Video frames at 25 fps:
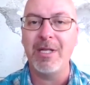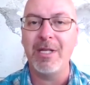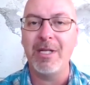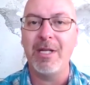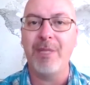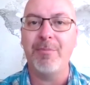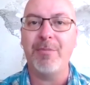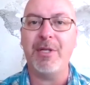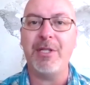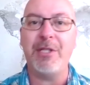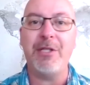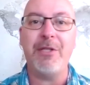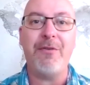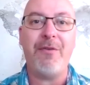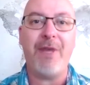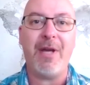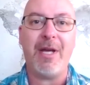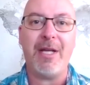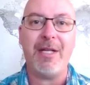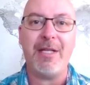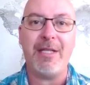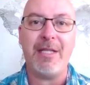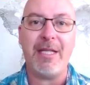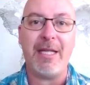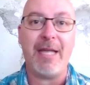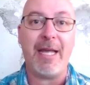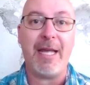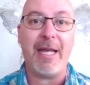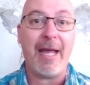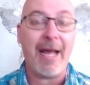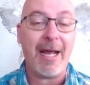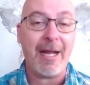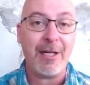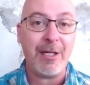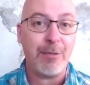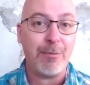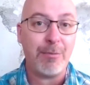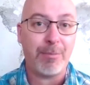But you've had the
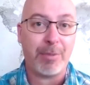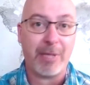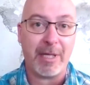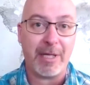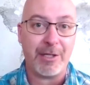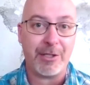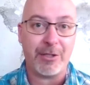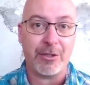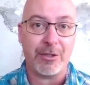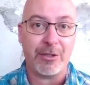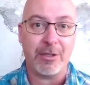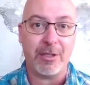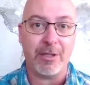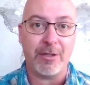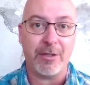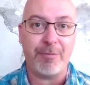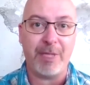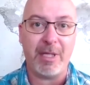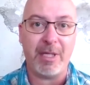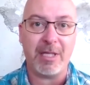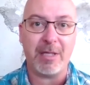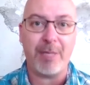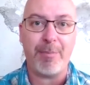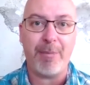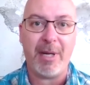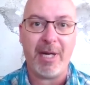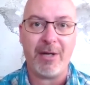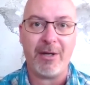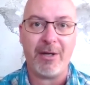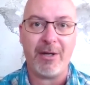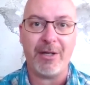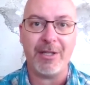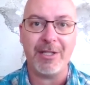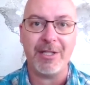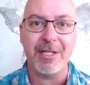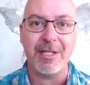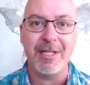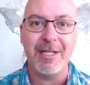added pleasure of being a
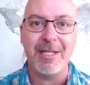parent